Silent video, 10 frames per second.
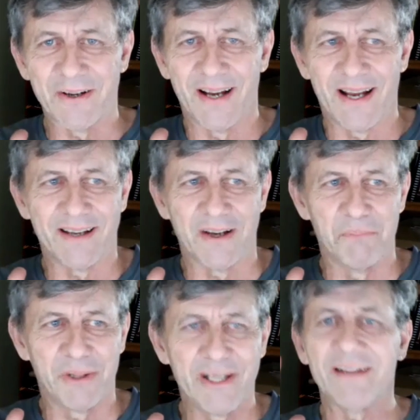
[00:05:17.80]
I
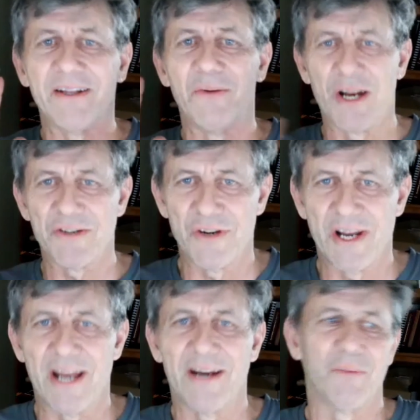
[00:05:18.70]
completely
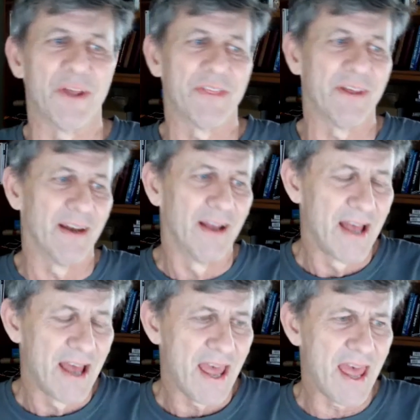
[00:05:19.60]
resonated with it.
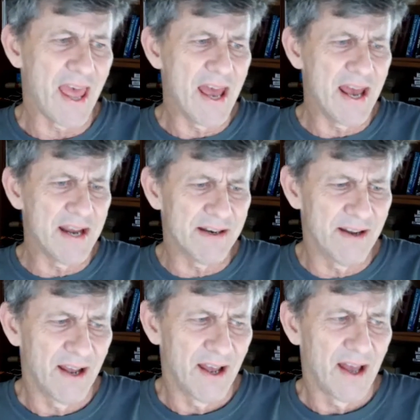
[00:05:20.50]

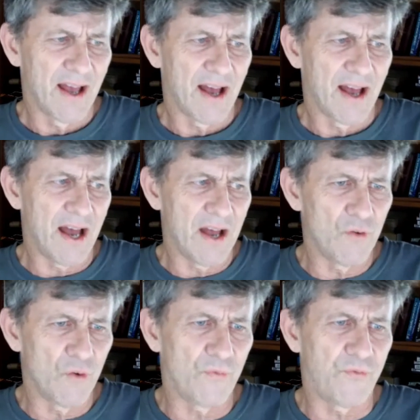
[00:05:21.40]
And uh,
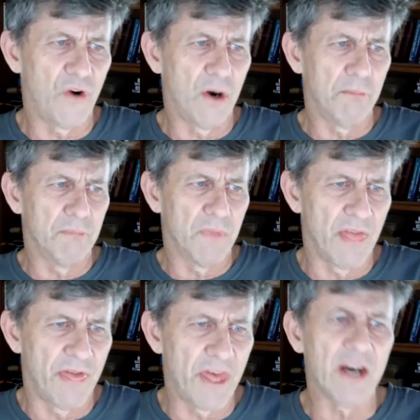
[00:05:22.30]
from
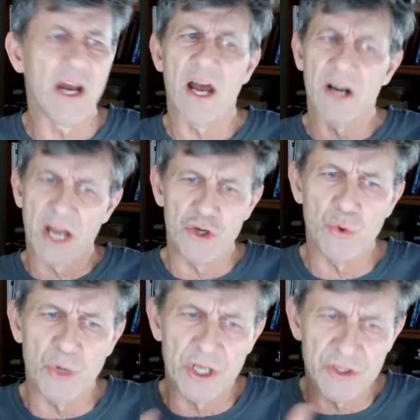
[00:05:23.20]
then on, I
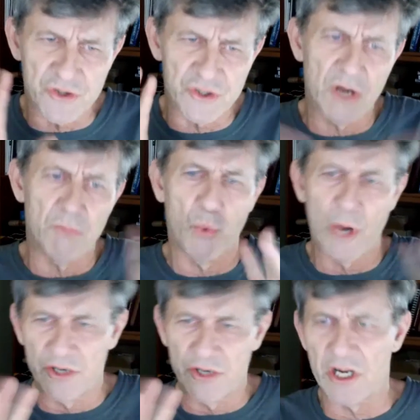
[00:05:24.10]
knew in some
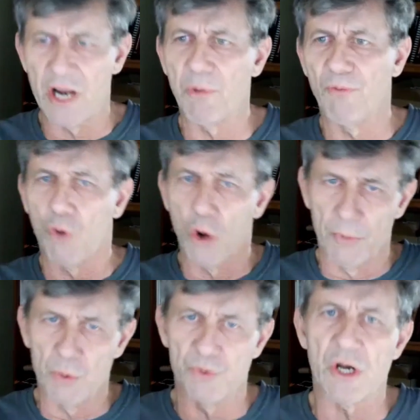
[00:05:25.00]
way, shape, or
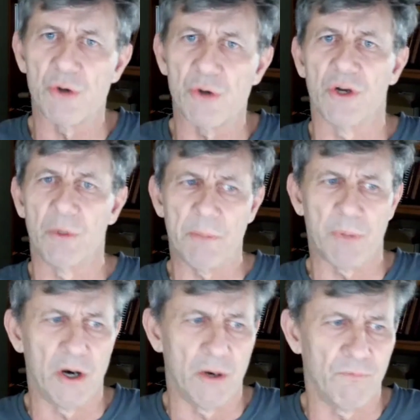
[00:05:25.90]
form, it was always going to be
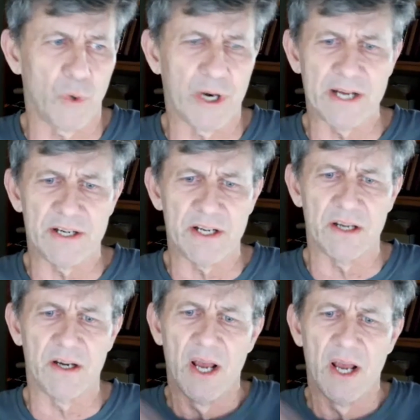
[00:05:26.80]
part of what I
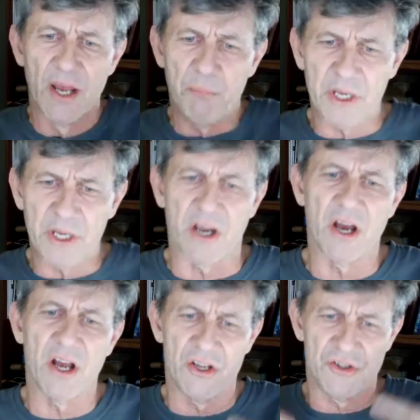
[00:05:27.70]
did,
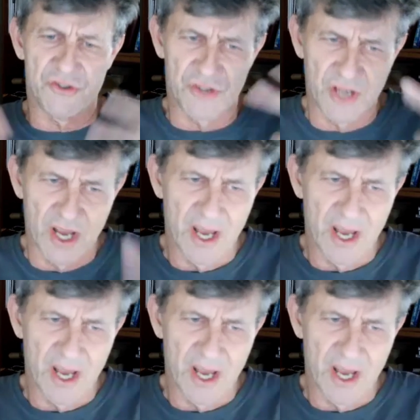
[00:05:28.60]
because